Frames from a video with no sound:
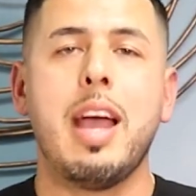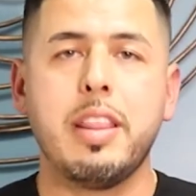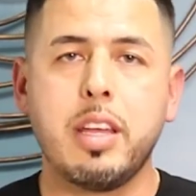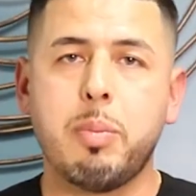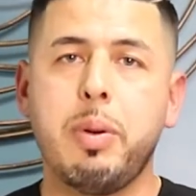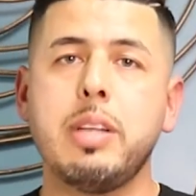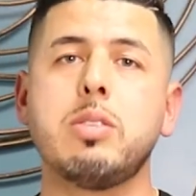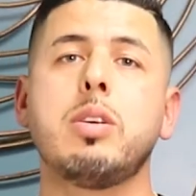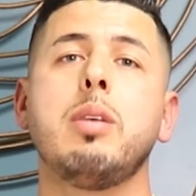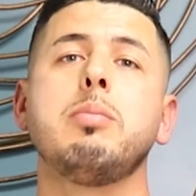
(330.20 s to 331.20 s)
and the
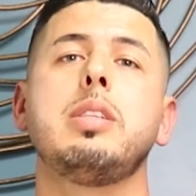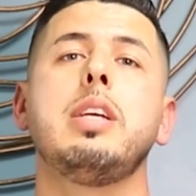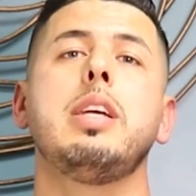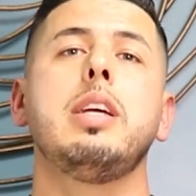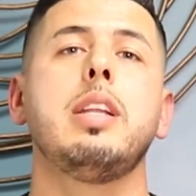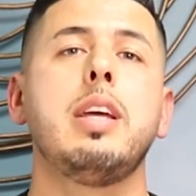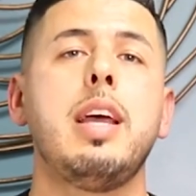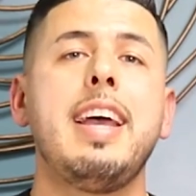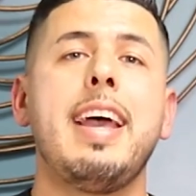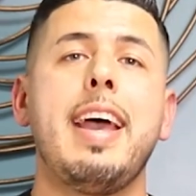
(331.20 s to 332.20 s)
appraisal comes in
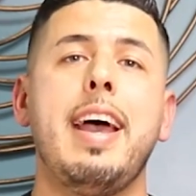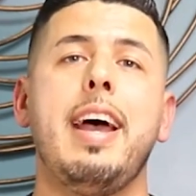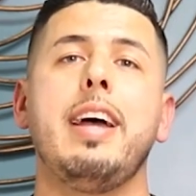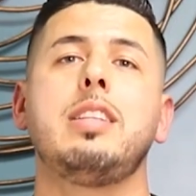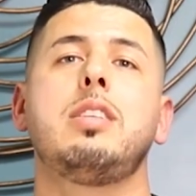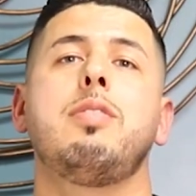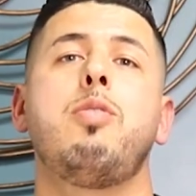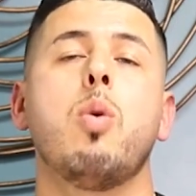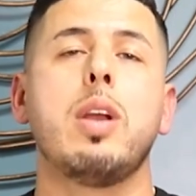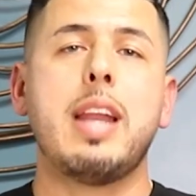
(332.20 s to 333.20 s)
at
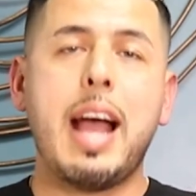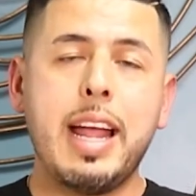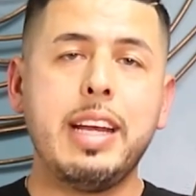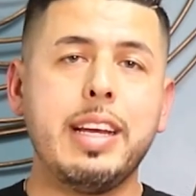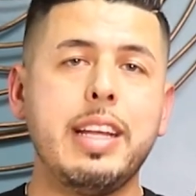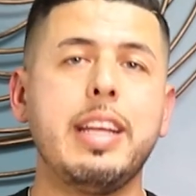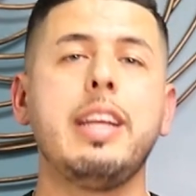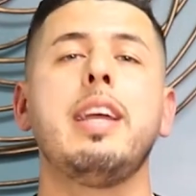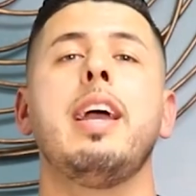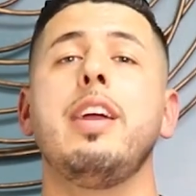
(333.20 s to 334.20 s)

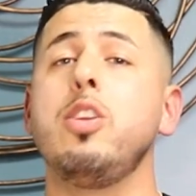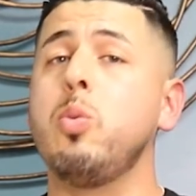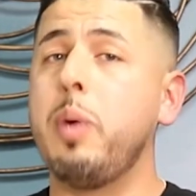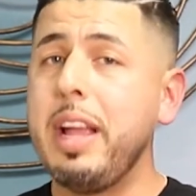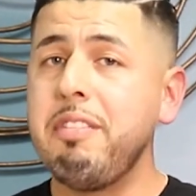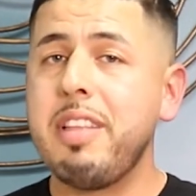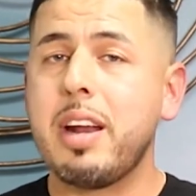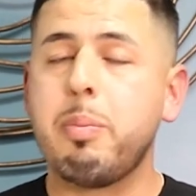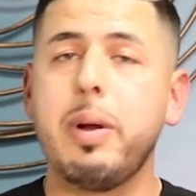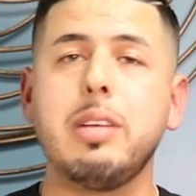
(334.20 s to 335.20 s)
490 and you waive that
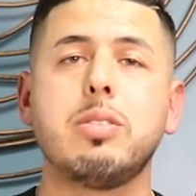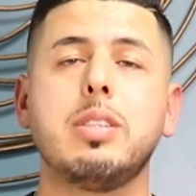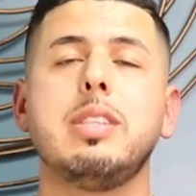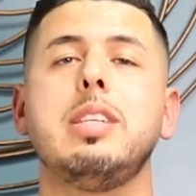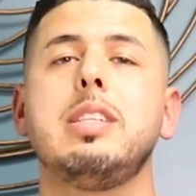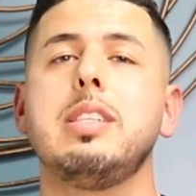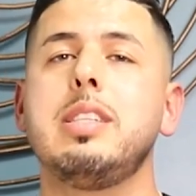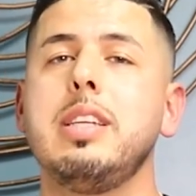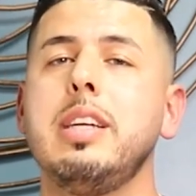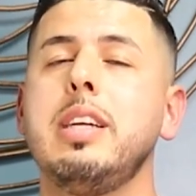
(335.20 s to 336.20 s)
appraisal
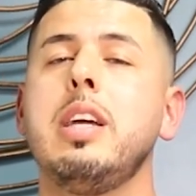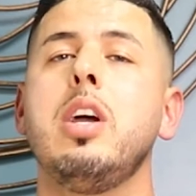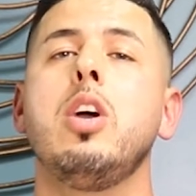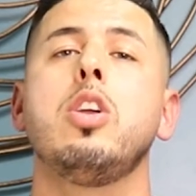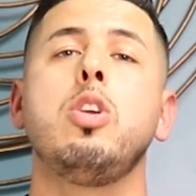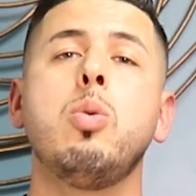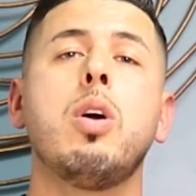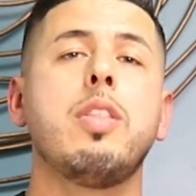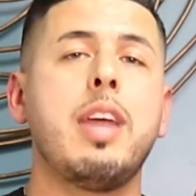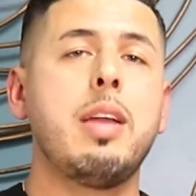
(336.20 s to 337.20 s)
contingency, you
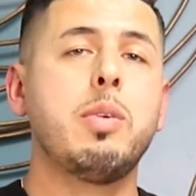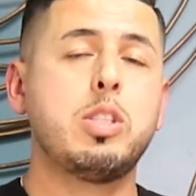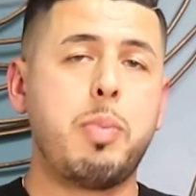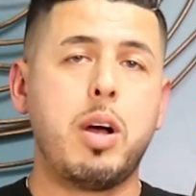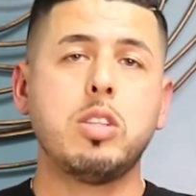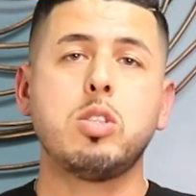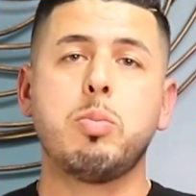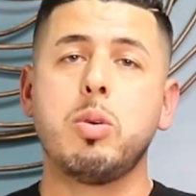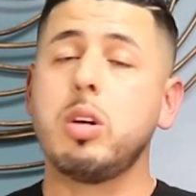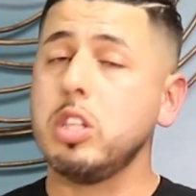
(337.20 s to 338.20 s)
are then
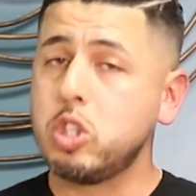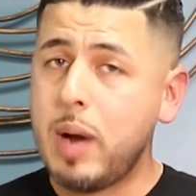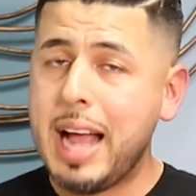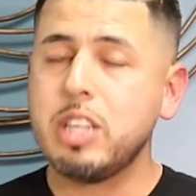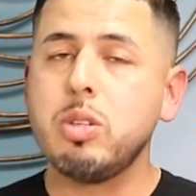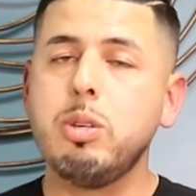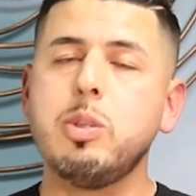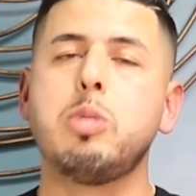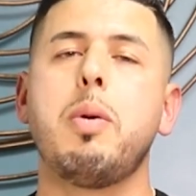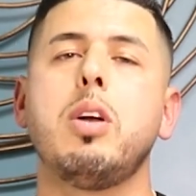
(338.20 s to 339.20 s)
responsible, contractually
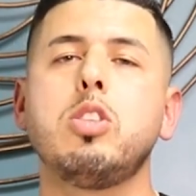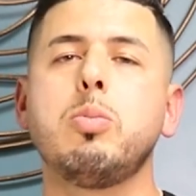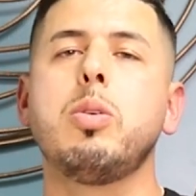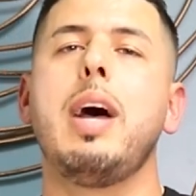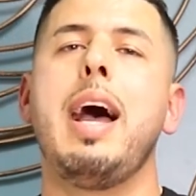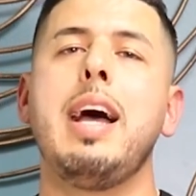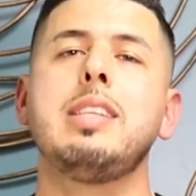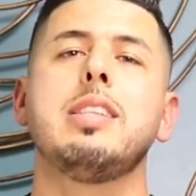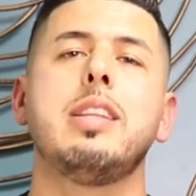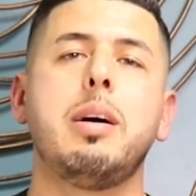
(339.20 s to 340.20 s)
responsible
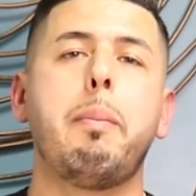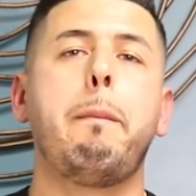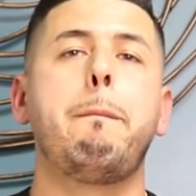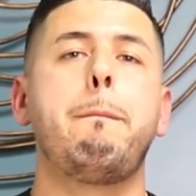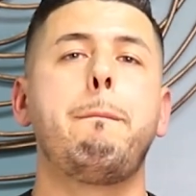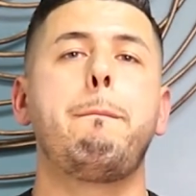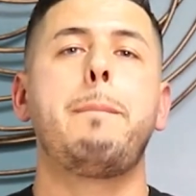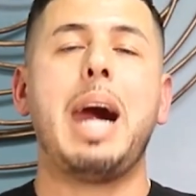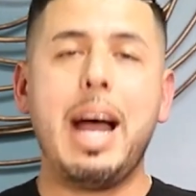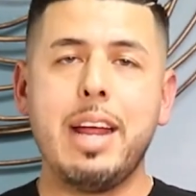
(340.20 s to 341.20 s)
as the
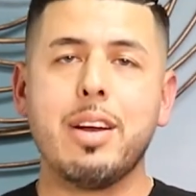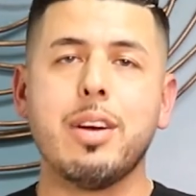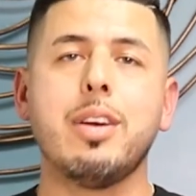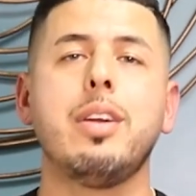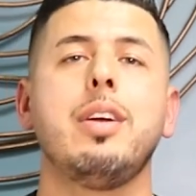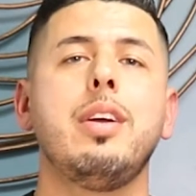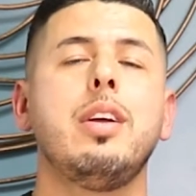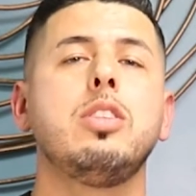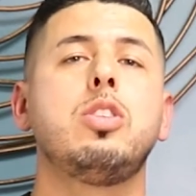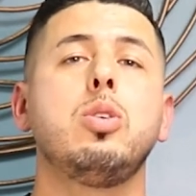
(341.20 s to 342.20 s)
buyer
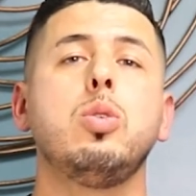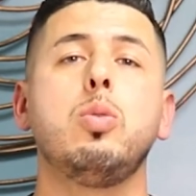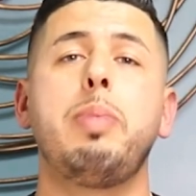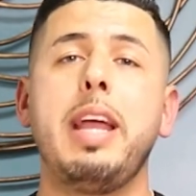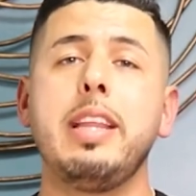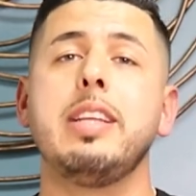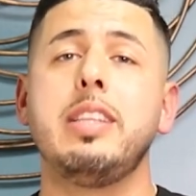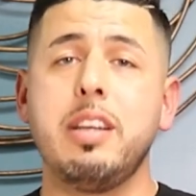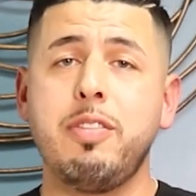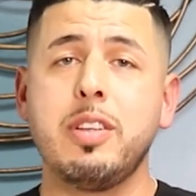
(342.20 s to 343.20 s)
to pay the
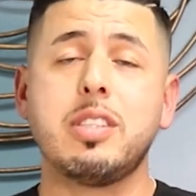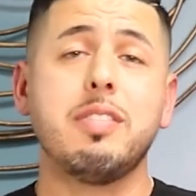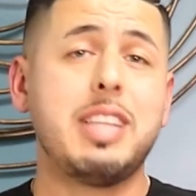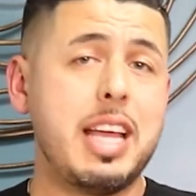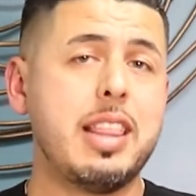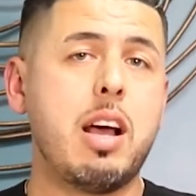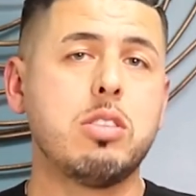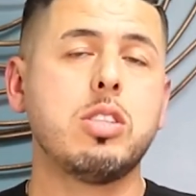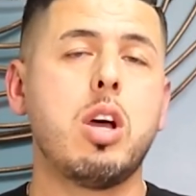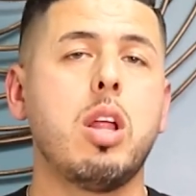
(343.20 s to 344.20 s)
difference of
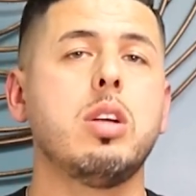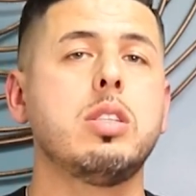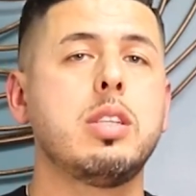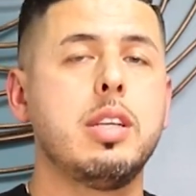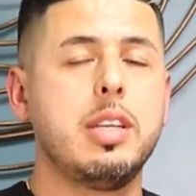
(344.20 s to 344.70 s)
$10,000